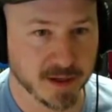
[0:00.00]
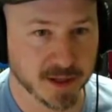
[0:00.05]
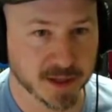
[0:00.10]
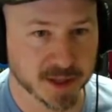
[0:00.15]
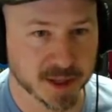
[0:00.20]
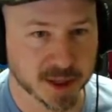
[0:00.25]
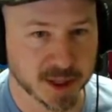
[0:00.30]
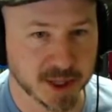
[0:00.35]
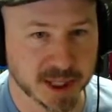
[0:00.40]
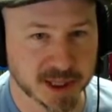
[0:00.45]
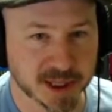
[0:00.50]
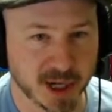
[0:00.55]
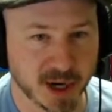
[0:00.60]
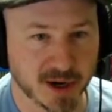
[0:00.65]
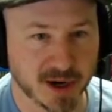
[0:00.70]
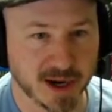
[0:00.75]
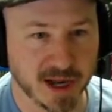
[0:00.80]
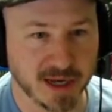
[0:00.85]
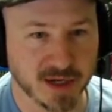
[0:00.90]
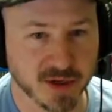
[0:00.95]
Suggest
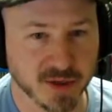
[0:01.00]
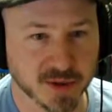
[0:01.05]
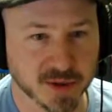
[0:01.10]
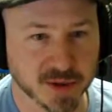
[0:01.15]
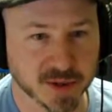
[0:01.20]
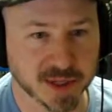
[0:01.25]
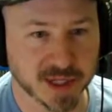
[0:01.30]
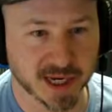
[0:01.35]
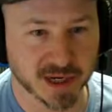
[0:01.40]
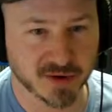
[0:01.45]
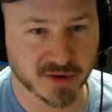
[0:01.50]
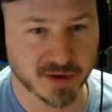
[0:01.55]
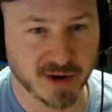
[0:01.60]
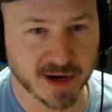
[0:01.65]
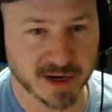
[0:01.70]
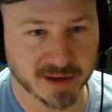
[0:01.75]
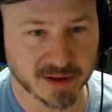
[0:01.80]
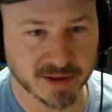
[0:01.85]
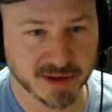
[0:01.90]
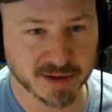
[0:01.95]
art I use, get
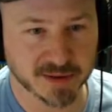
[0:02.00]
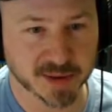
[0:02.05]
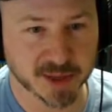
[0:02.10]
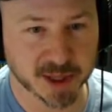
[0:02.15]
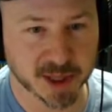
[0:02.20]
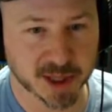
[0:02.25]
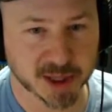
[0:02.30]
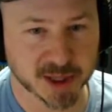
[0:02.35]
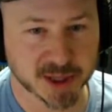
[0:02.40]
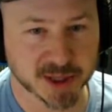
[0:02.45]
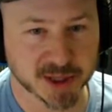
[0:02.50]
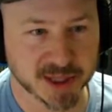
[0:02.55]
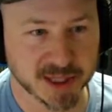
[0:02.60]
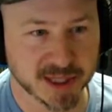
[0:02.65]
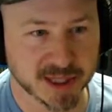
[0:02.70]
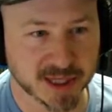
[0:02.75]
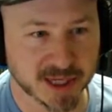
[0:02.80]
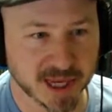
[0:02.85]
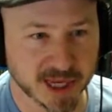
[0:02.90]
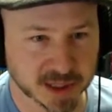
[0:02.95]
credit, leave suggestions
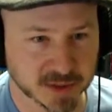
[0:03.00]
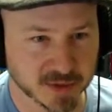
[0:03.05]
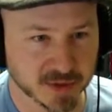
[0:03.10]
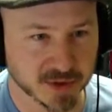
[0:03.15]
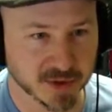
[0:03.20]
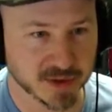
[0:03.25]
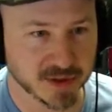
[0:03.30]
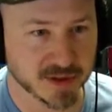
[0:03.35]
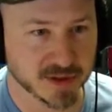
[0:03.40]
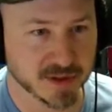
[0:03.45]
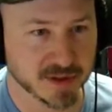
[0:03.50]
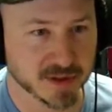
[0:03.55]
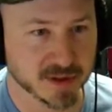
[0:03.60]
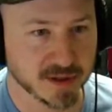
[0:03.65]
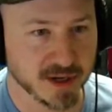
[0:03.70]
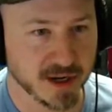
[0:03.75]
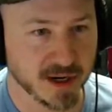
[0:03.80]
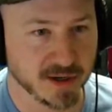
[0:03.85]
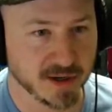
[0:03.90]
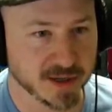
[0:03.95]
in the guest book.
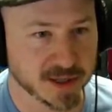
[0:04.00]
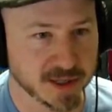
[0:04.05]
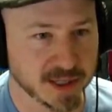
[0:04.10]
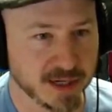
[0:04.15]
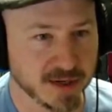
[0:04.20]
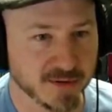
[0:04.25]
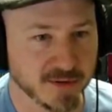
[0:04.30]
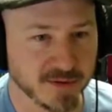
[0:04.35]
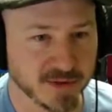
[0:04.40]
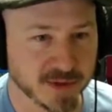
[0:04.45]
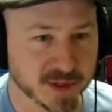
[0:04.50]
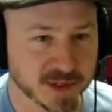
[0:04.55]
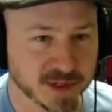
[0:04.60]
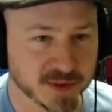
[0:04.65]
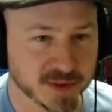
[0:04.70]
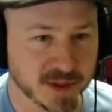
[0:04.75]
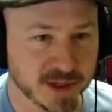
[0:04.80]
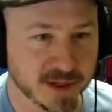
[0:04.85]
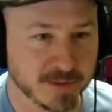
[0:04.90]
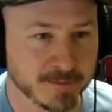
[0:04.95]
All right, let's head over this
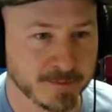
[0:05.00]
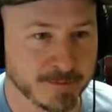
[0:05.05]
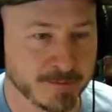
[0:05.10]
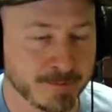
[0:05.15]
way.